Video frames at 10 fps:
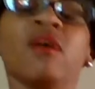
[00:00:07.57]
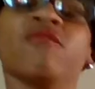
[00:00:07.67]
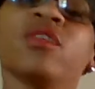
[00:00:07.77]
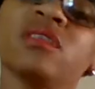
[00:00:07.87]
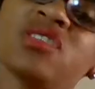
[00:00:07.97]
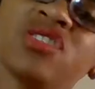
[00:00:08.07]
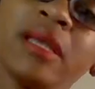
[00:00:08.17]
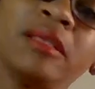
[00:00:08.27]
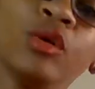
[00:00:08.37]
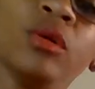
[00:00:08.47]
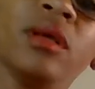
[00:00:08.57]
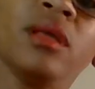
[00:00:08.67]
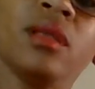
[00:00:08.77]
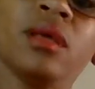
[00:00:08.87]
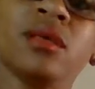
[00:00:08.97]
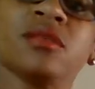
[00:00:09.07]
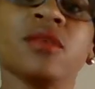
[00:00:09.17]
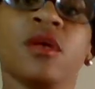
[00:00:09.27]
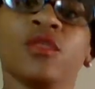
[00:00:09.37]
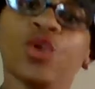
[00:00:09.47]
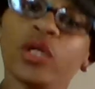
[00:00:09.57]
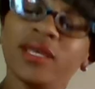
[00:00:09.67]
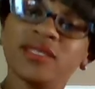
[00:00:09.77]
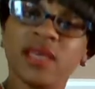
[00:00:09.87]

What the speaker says: For this schedule, it is not as